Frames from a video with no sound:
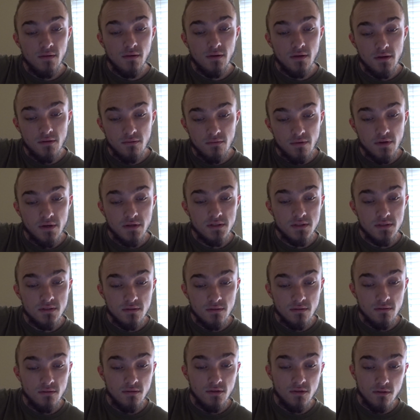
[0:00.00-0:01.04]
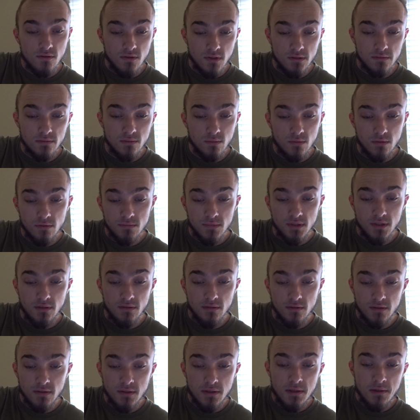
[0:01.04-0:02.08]
and rest your
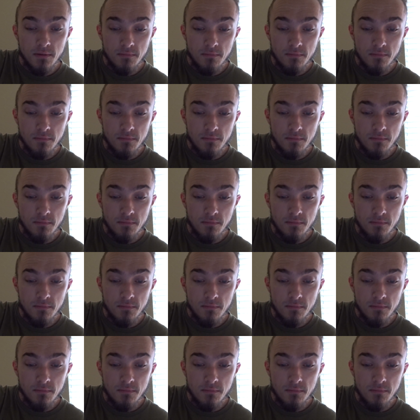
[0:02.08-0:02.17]
overwhelming